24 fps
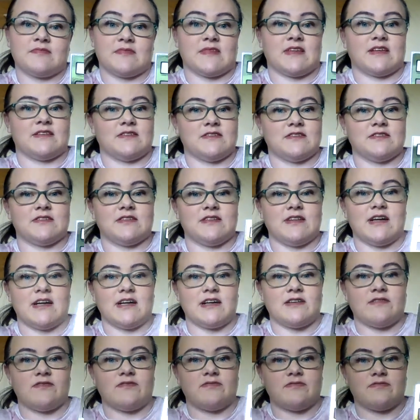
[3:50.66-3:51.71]
there's a lot
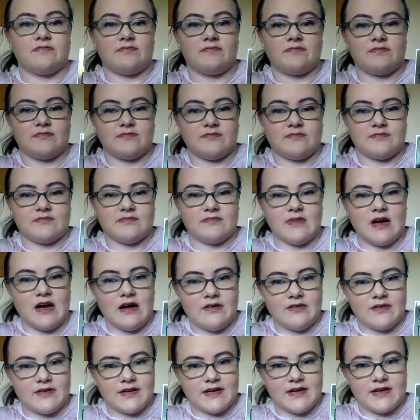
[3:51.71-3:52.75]
of
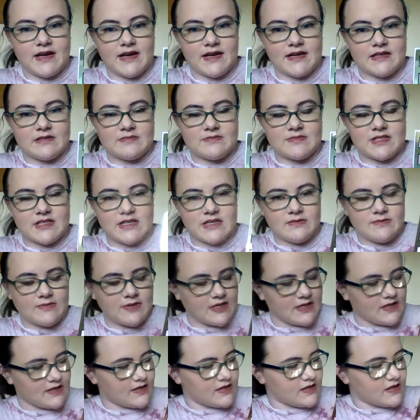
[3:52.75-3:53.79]
holiday items that I
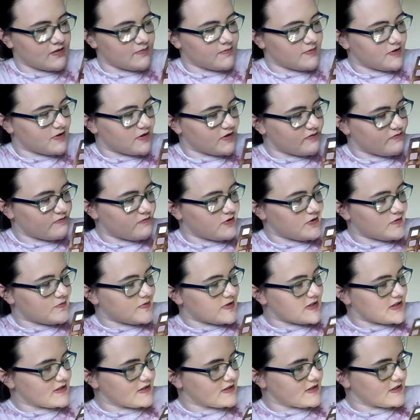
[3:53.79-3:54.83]
want. Um, you got four
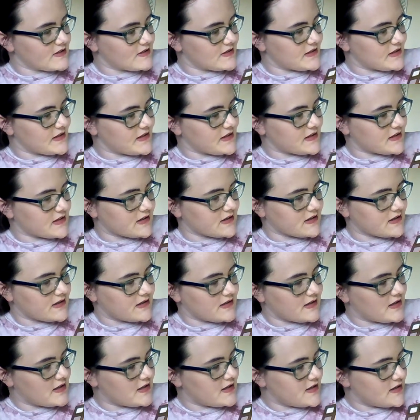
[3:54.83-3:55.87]
blushes here.
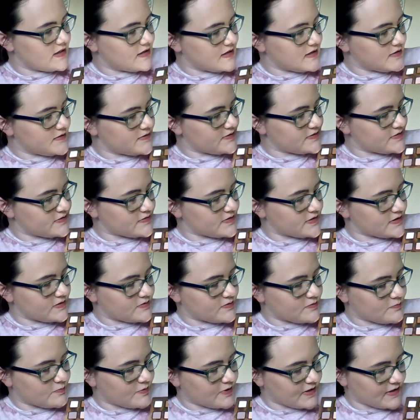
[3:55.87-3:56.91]
That one looks
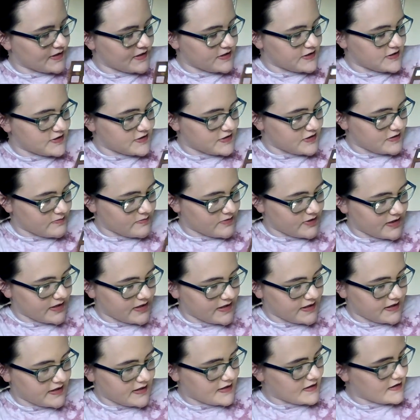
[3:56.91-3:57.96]
pretty and
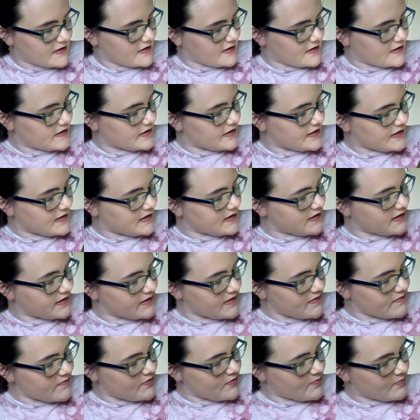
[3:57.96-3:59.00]
shimmery. And I
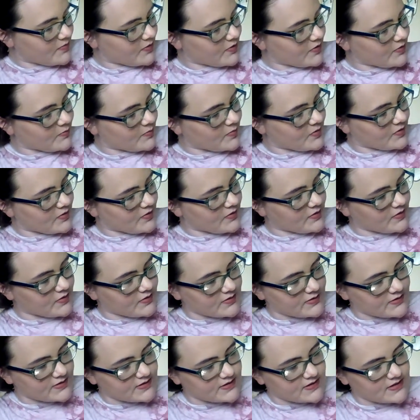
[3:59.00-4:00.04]
love the
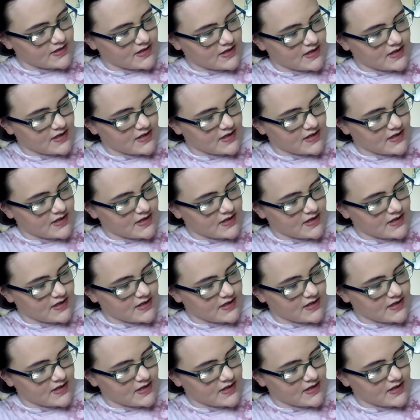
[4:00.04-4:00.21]
purples